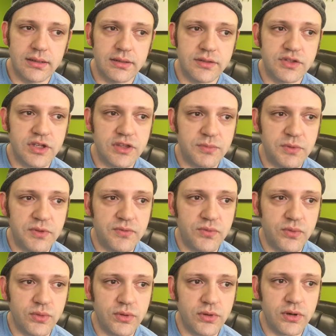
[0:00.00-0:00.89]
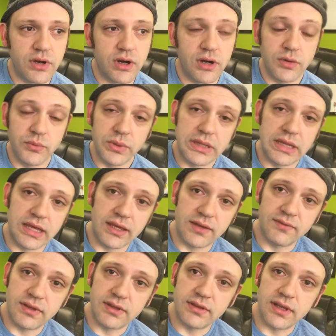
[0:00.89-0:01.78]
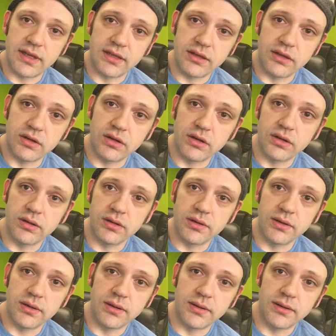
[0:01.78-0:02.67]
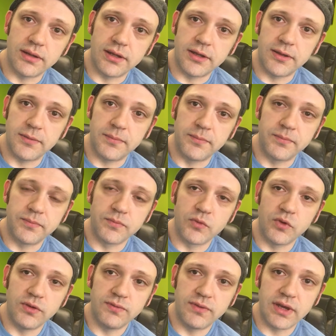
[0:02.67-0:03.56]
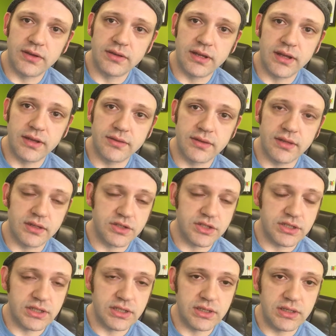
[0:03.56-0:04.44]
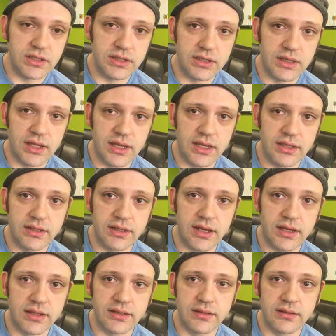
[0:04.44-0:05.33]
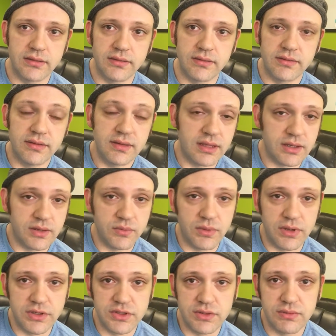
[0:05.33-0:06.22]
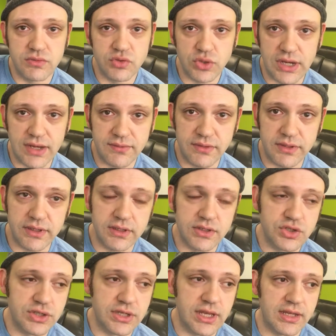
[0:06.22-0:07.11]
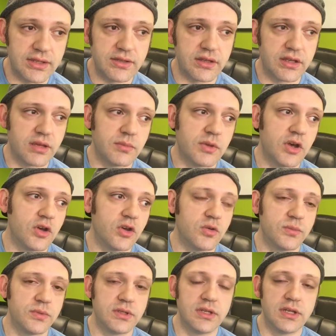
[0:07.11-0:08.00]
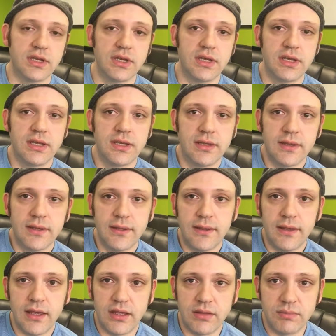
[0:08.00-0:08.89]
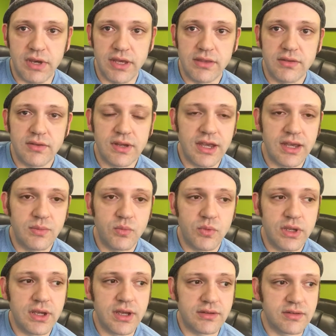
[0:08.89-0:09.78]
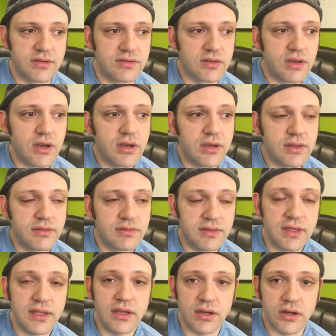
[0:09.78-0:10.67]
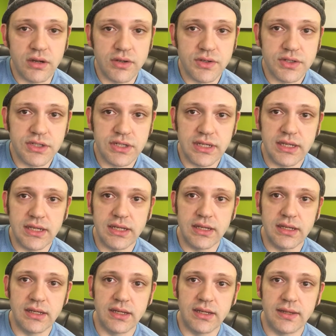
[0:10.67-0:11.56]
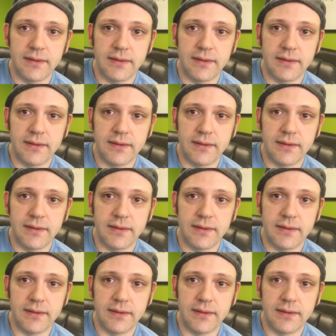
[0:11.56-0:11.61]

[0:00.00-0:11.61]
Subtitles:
just before our relay event that year, we found out that she had gotten sick while she was traveling, and she had to come home. And by the time we got to see her, she